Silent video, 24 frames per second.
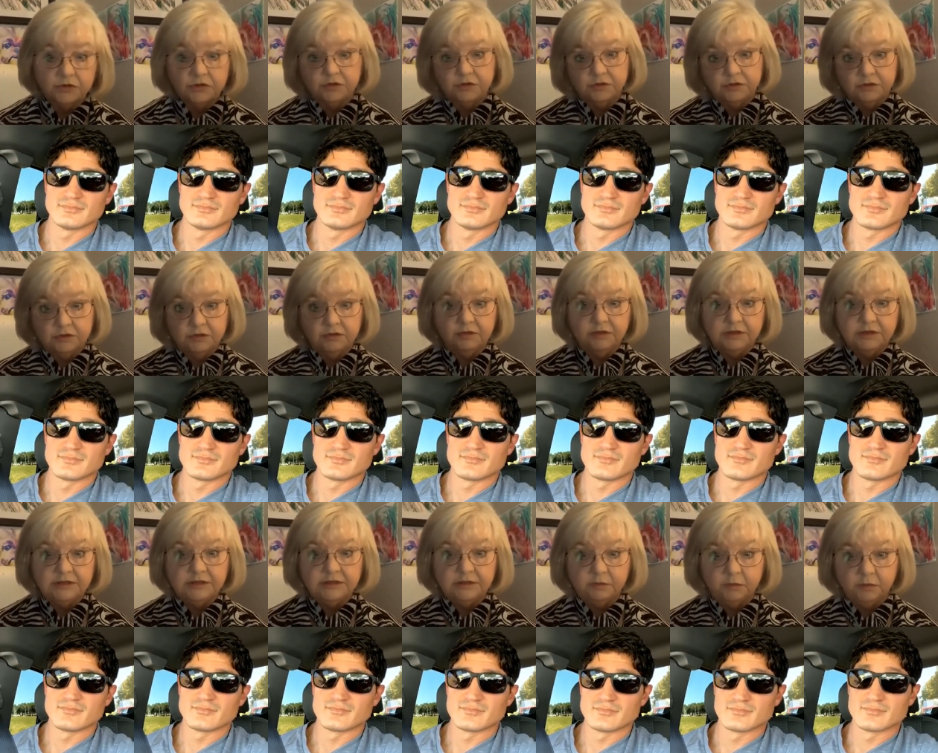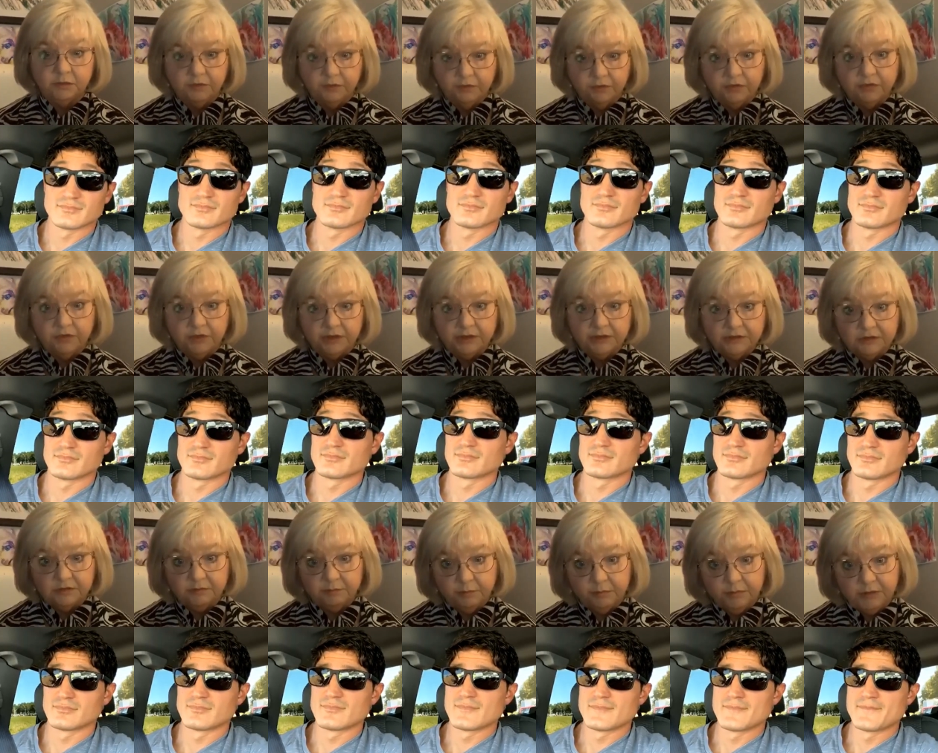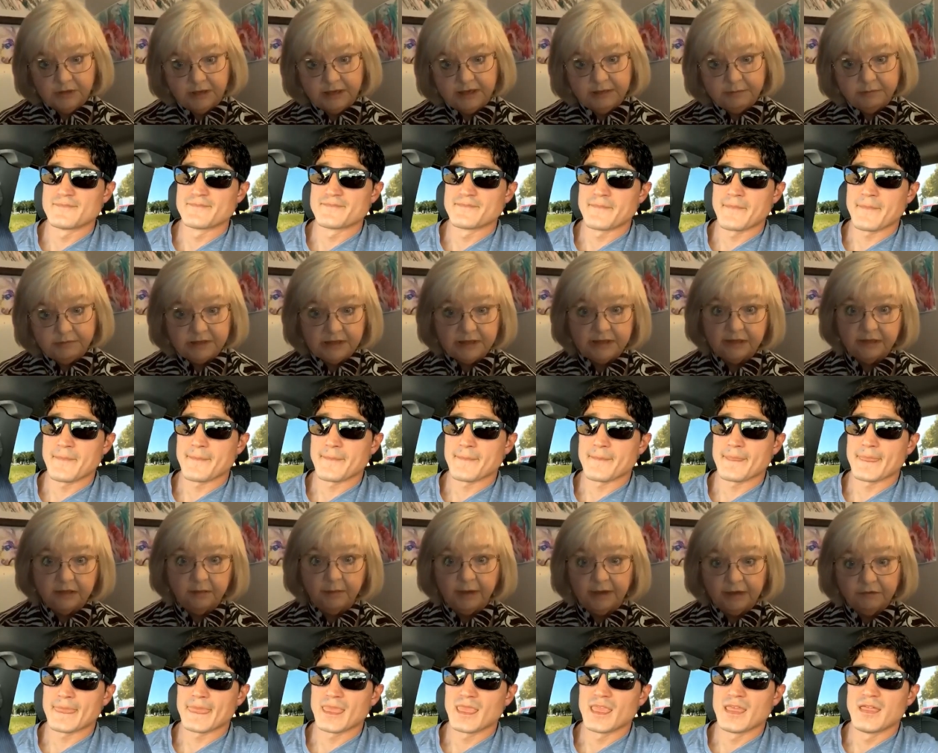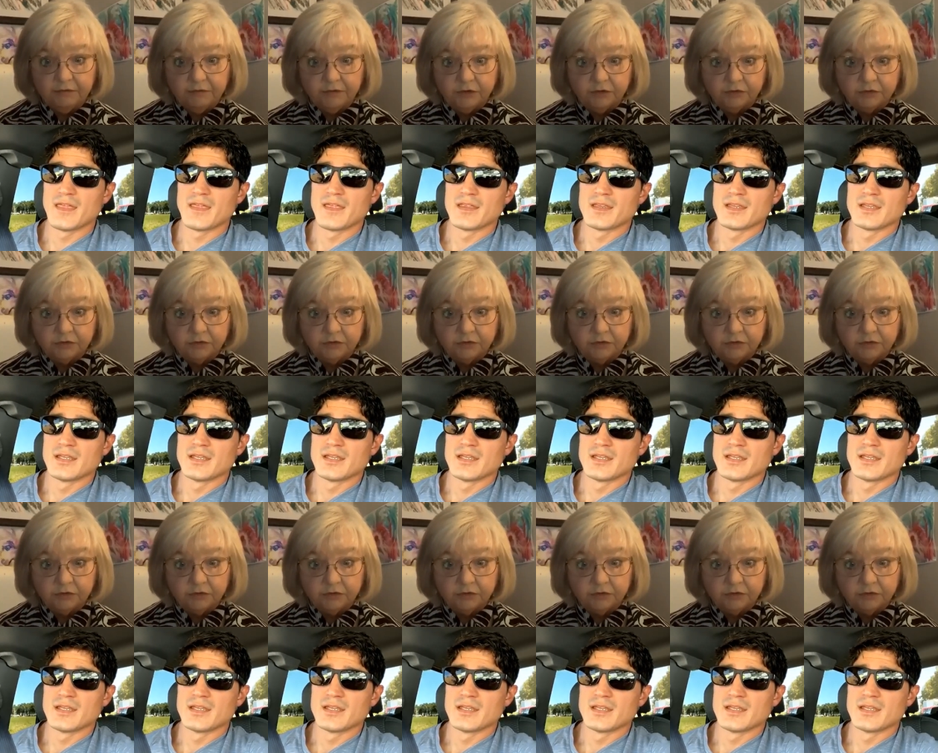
Speaker 1: this is one of the things they keep sending them iPhones.